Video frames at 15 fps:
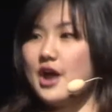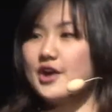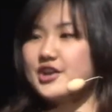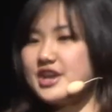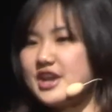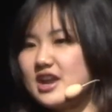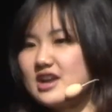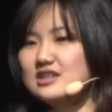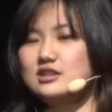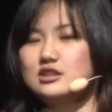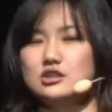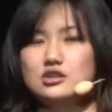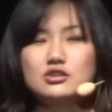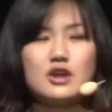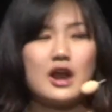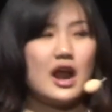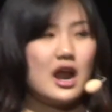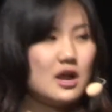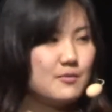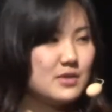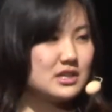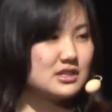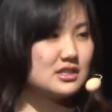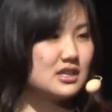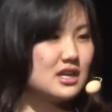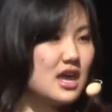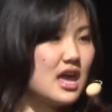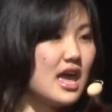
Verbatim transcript: a year's good harvest